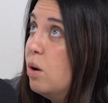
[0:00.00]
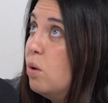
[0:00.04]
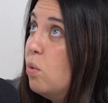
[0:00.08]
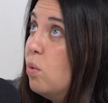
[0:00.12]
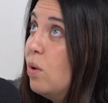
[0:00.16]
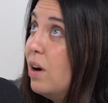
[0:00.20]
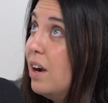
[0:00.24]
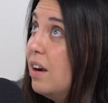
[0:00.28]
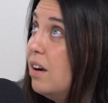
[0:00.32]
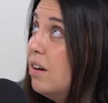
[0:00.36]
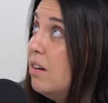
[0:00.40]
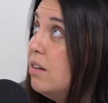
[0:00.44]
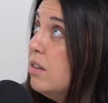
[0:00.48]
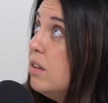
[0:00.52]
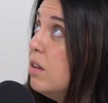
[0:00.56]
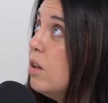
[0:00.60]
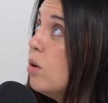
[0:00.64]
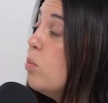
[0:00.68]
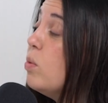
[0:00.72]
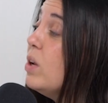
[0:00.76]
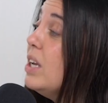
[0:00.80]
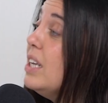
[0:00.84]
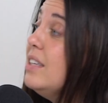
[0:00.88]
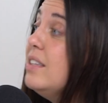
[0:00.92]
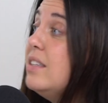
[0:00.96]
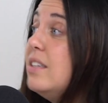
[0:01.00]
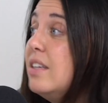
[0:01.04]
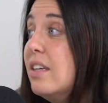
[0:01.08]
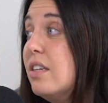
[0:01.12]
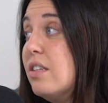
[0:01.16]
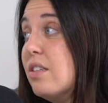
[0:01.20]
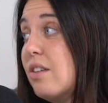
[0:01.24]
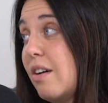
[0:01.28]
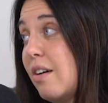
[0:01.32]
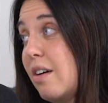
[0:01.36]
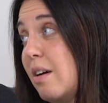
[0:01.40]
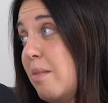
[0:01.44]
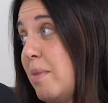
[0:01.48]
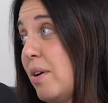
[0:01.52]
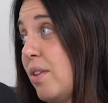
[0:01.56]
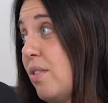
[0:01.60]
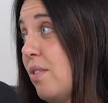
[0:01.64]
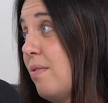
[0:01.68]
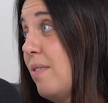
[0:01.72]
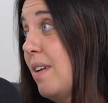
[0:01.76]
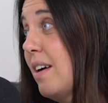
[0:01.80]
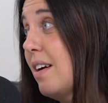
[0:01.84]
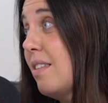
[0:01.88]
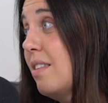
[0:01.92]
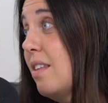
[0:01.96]
Well, we did talk about the
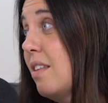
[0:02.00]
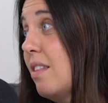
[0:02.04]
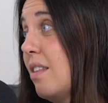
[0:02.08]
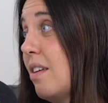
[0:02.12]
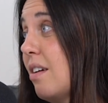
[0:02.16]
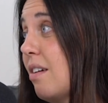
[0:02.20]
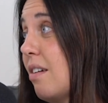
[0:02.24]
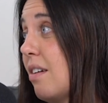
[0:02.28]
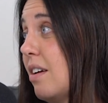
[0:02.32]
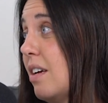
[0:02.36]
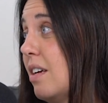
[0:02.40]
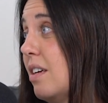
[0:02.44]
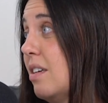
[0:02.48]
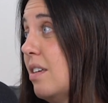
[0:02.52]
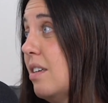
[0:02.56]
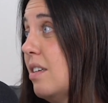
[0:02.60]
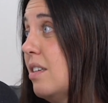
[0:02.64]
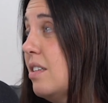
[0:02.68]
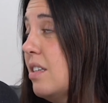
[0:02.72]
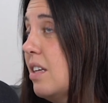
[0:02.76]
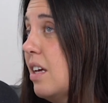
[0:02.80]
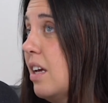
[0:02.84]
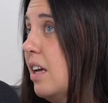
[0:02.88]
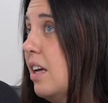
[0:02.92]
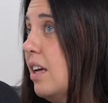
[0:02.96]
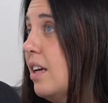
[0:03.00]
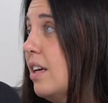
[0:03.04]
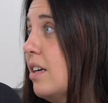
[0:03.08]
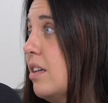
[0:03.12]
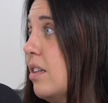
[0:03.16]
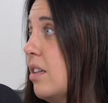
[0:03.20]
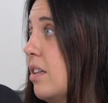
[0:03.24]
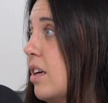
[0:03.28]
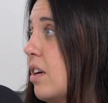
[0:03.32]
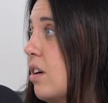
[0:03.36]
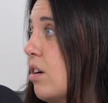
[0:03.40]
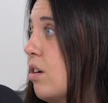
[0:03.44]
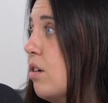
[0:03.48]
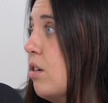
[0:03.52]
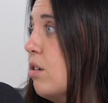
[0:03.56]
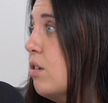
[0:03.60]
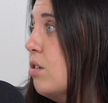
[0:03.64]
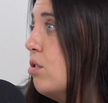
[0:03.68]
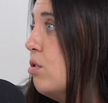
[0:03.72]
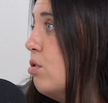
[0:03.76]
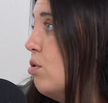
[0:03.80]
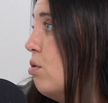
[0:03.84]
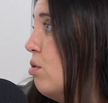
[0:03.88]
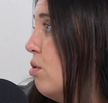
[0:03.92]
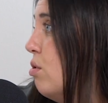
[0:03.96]
fact that there is a Clear
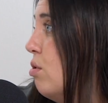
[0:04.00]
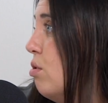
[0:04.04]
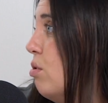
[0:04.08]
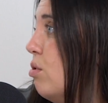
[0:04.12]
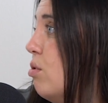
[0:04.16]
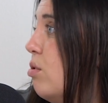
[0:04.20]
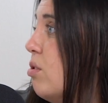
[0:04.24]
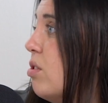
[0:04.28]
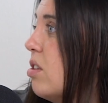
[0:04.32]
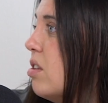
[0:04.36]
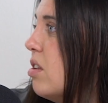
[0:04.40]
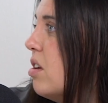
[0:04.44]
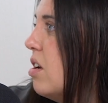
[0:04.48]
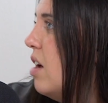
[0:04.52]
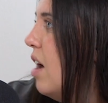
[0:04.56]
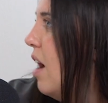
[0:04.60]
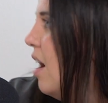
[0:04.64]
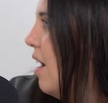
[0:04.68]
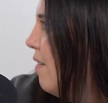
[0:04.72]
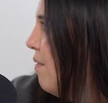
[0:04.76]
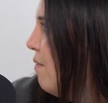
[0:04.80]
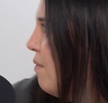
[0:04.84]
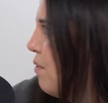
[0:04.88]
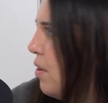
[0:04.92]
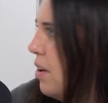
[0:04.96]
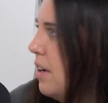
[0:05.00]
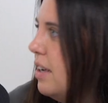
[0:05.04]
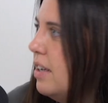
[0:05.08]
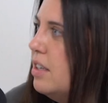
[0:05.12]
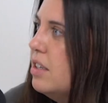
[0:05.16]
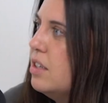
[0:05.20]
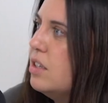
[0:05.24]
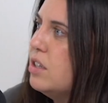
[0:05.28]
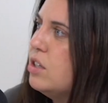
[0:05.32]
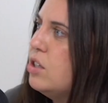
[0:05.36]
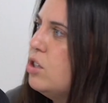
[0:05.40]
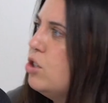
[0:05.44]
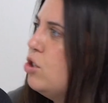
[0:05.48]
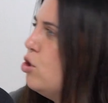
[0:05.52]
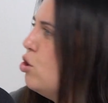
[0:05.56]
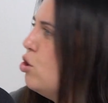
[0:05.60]
Truth conference